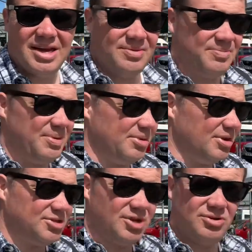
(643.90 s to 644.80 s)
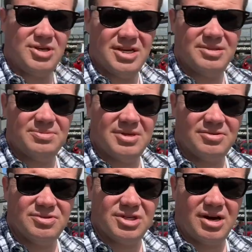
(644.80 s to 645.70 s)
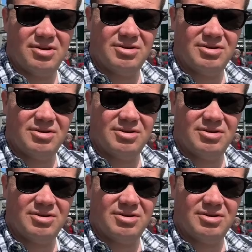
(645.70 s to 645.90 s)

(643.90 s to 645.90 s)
People associated themselves with the Jarrow